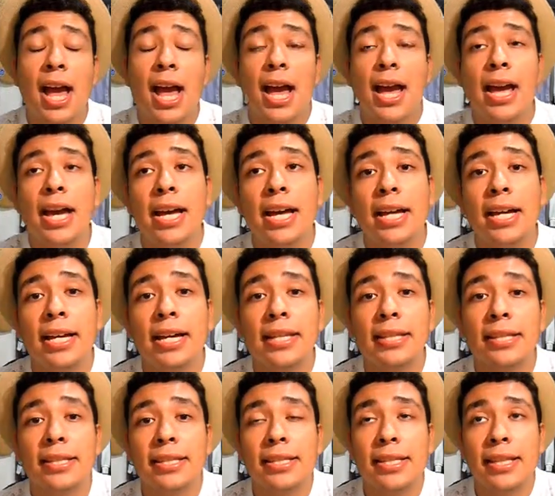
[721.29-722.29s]

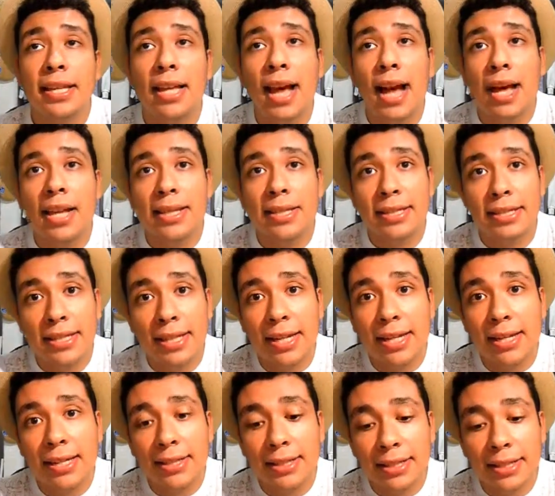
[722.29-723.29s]
And said
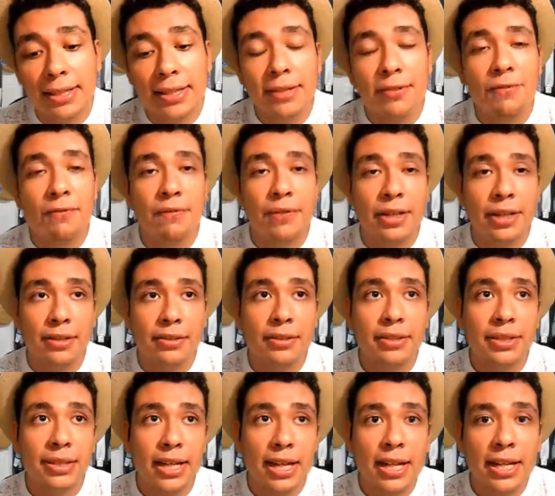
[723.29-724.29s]
and done, Phil
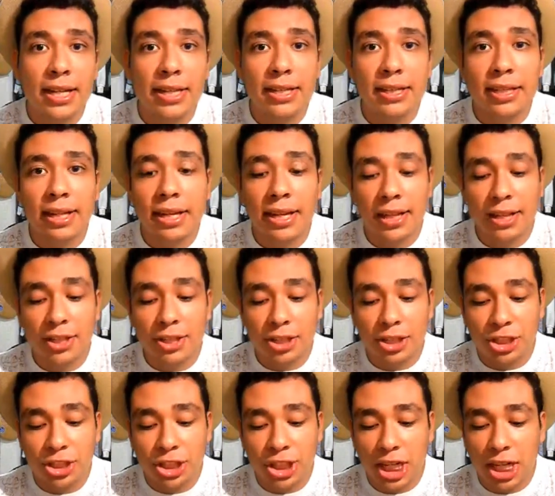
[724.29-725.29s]
stays
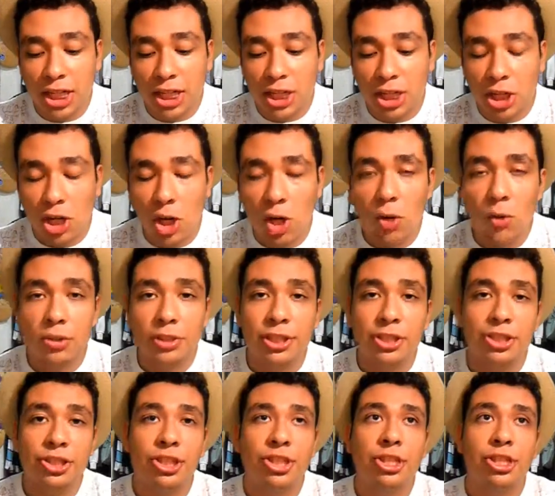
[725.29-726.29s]
and Gianna goes, and
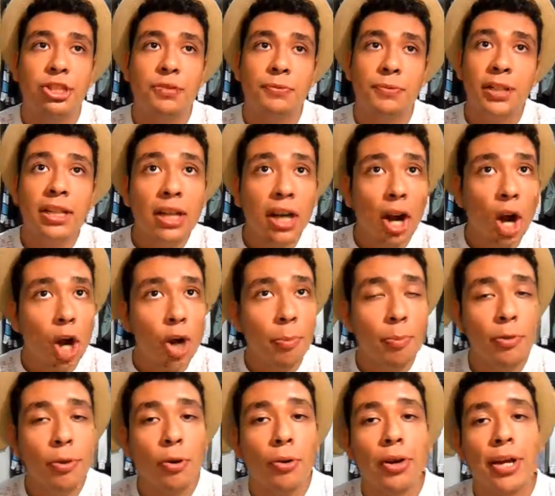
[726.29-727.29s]
she's really
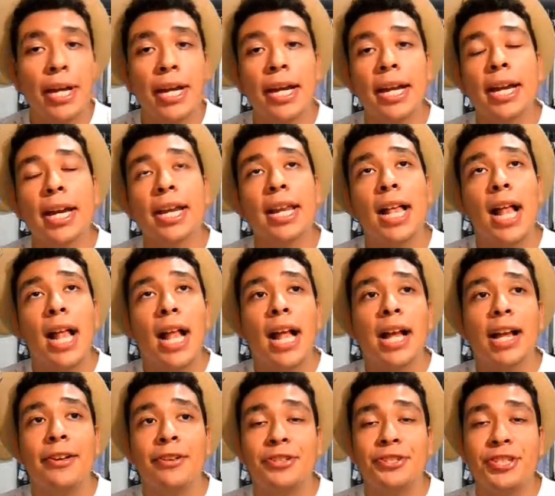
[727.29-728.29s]
heartbroken,
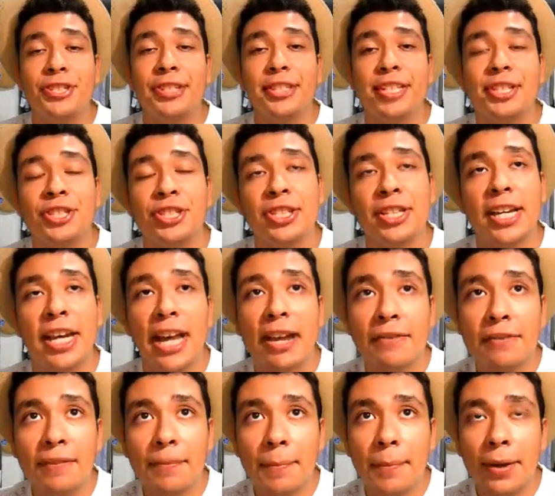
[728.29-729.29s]
and she says she
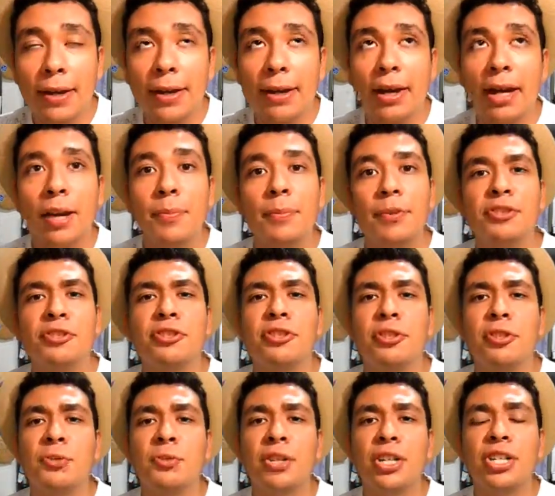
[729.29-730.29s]
gave up a lot, but you
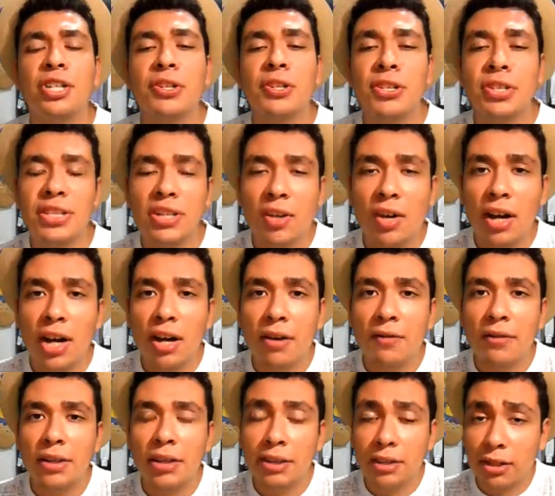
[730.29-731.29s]
know what, you still have
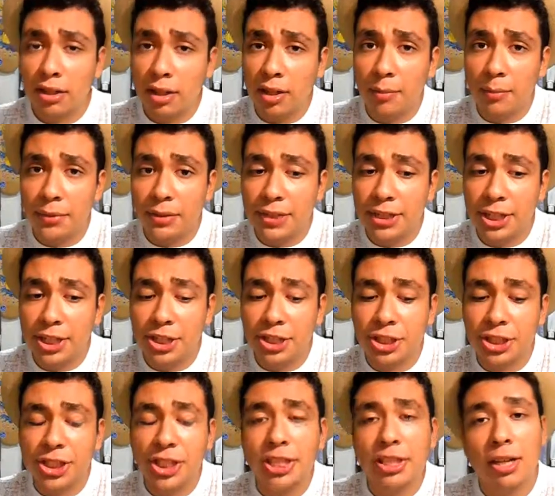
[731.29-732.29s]
another
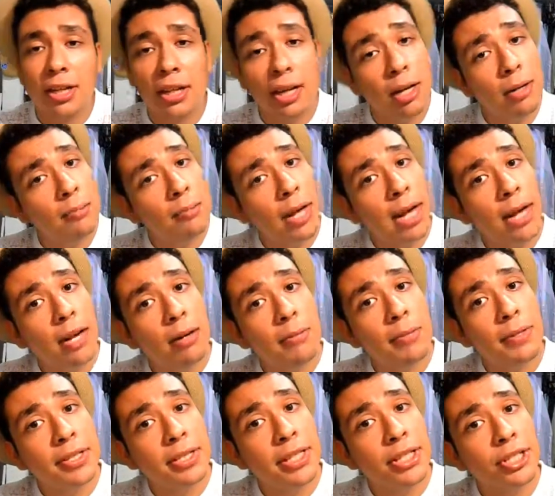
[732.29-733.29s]
competition, the comeback
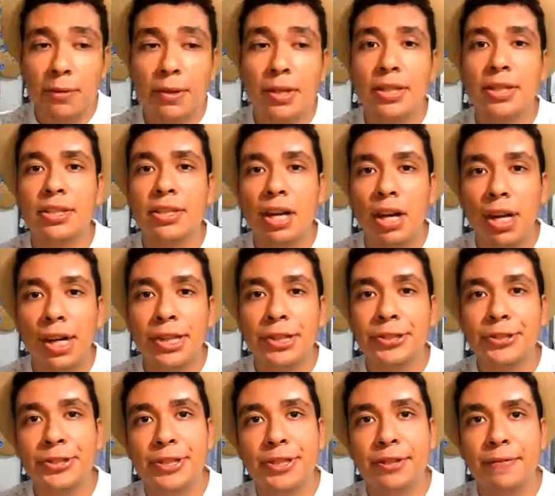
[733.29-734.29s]
competition. It was hard
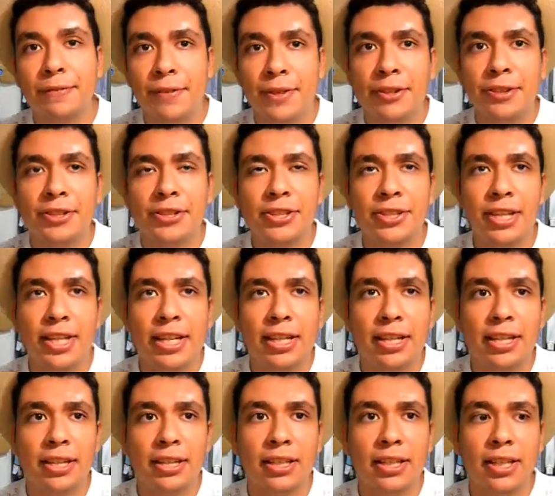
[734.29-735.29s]
to see Phil
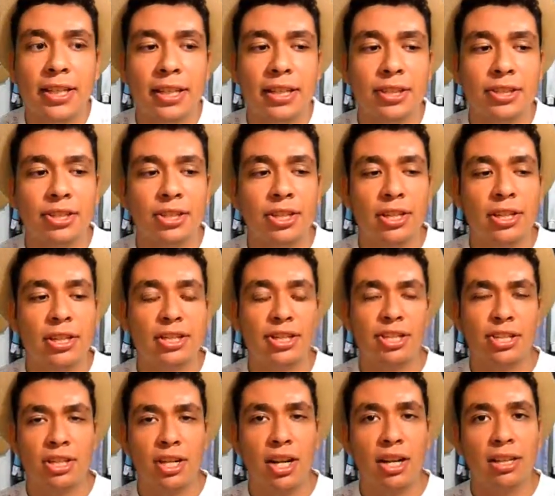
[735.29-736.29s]
and
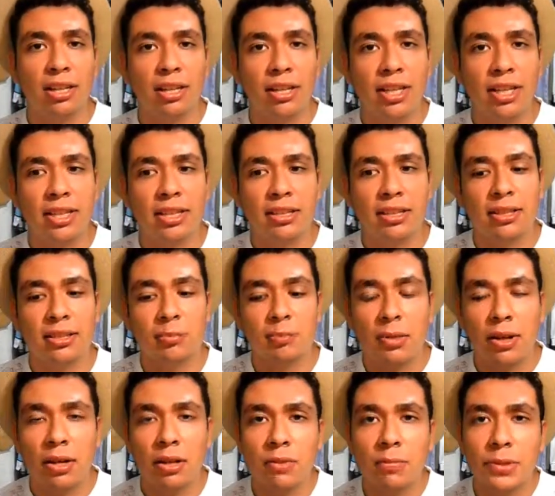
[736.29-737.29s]
Gianna in the
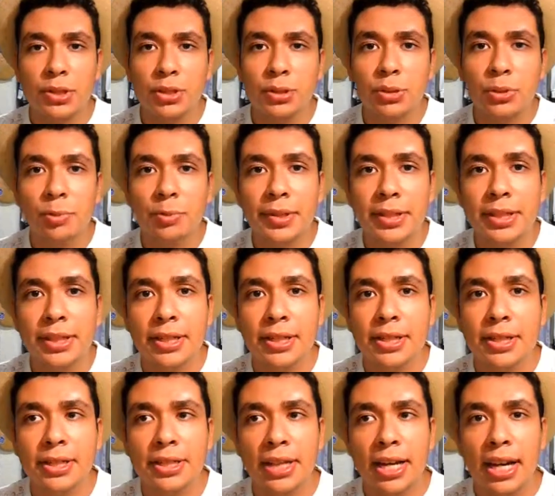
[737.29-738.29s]
bottom two
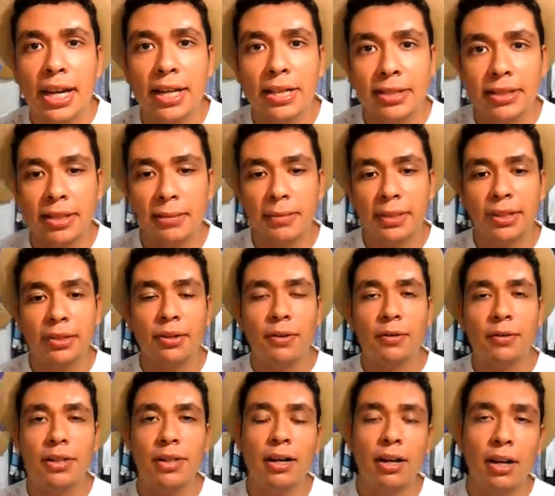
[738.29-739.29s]
because they had something
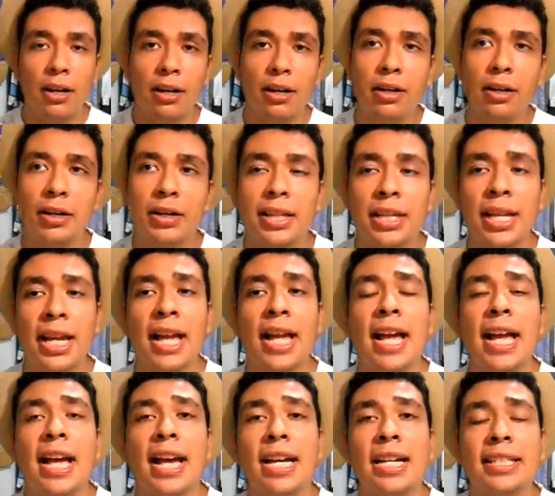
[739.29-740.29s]
going on,
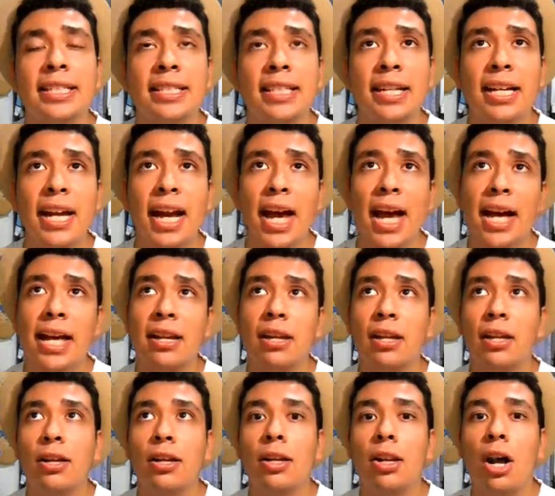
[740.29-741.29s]
and they had
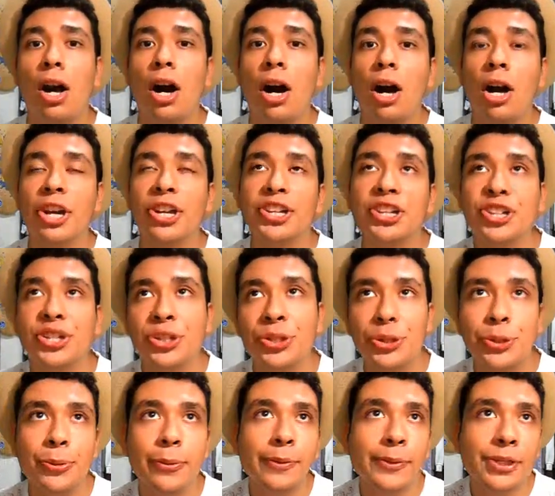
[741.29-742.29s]
a long
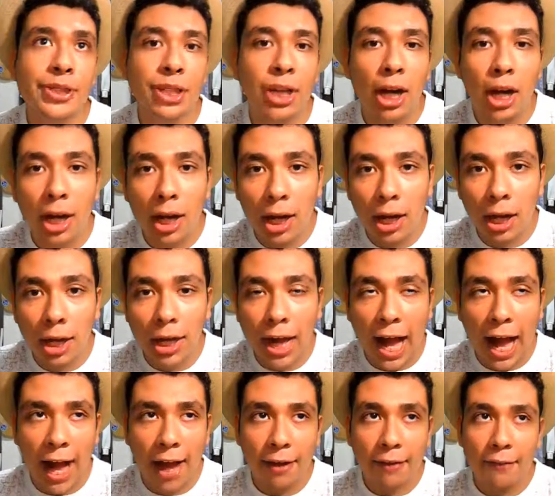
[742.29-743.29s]
huge hug
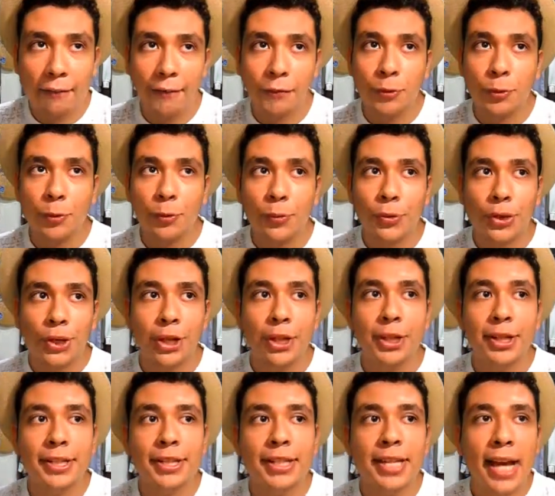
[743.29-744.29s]

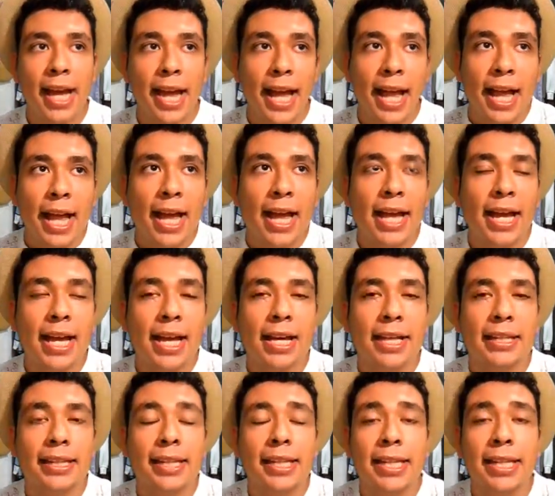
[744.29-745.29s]
afterwards.
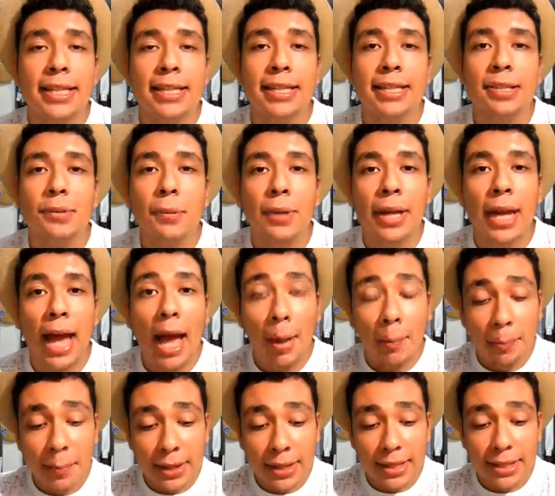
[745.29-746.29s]
And let's see what
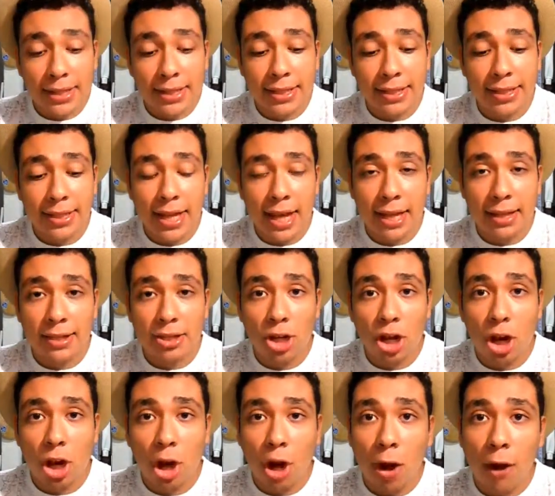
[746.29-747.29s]
happens. That's
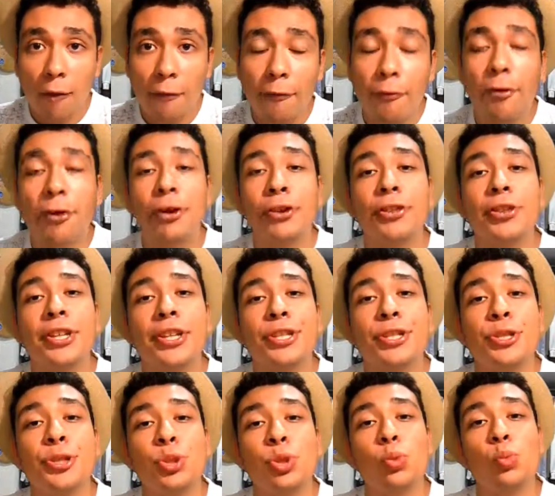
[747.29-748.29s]
all for
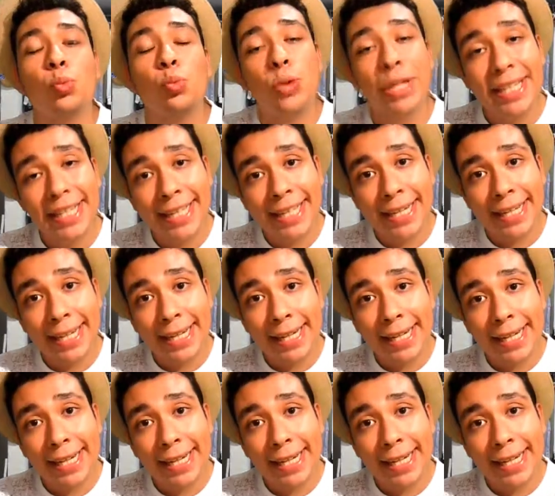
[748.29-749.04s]
this week.